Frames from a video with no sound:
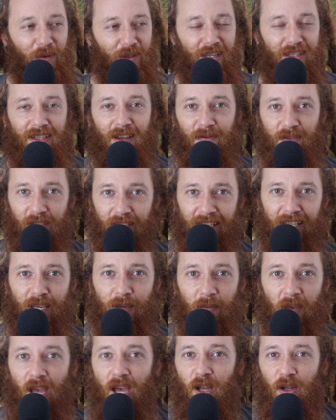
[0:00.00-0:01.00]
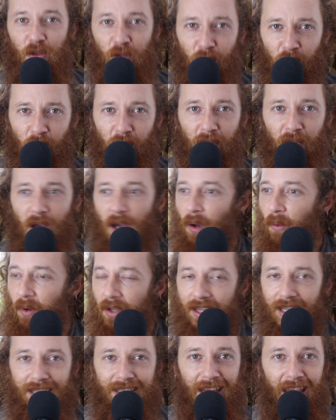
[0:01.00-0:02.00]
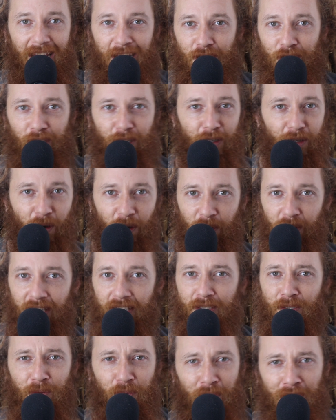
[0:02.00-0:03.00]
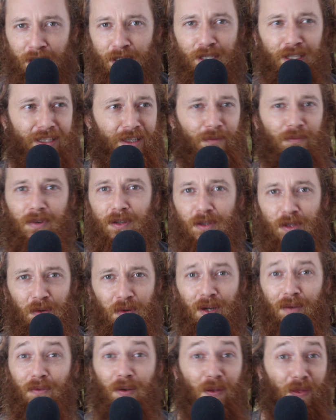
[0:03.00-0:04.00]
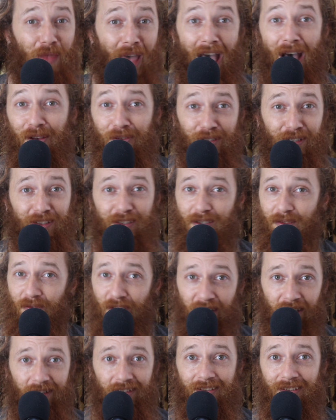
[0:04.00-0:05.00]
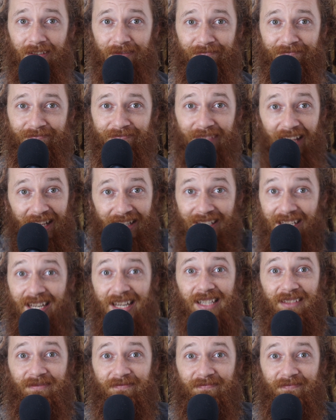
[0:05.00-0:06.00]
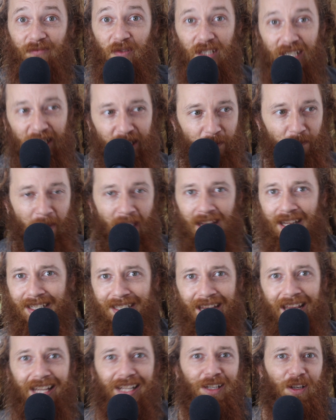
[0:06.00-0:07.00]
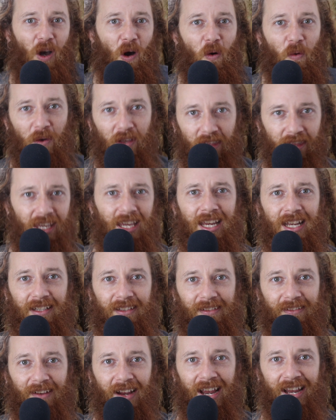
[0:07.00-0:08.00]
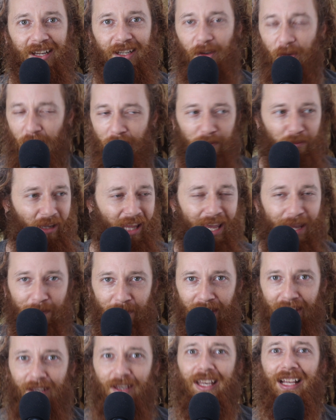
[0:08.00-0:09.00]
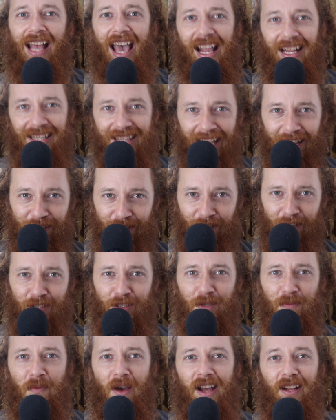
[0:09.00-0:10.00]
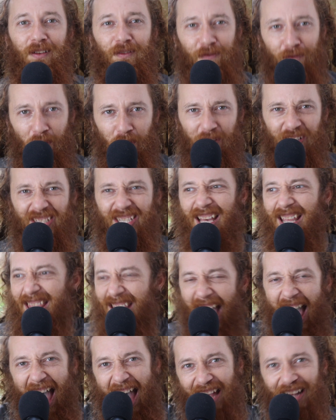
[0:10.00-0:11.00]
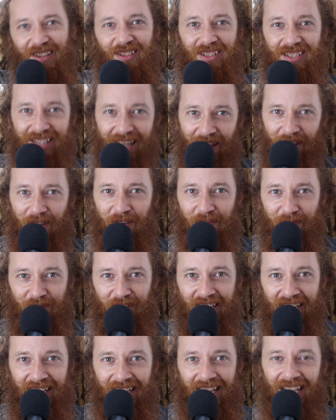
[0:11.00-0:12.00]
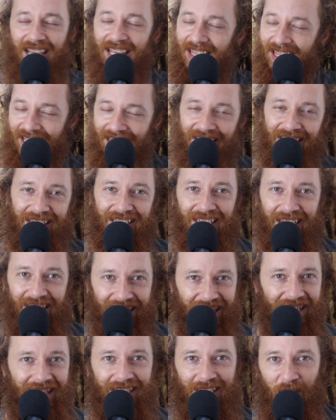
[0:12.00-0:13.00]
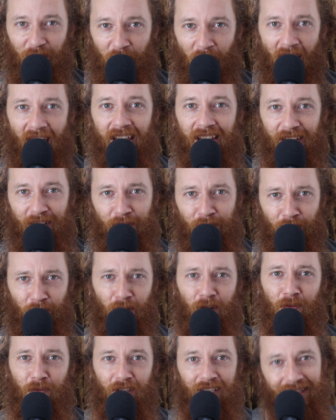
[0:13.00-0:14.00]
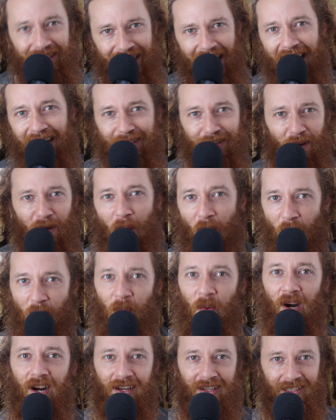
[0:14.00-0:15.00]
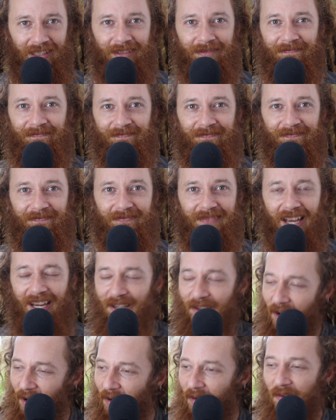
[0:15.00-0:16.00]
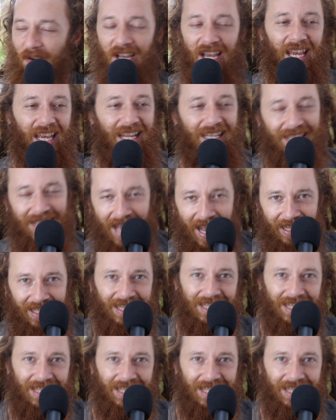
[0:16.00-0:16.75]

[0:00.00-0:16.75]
We just have to keep doing what these ancient yogis and rishis have been doing for thousands of years. That's it. We need to meditate and go within, right? Quit blaming, get out of that judging mind and focus on the higher self. This is right in front of us. That's our homework. I know it's not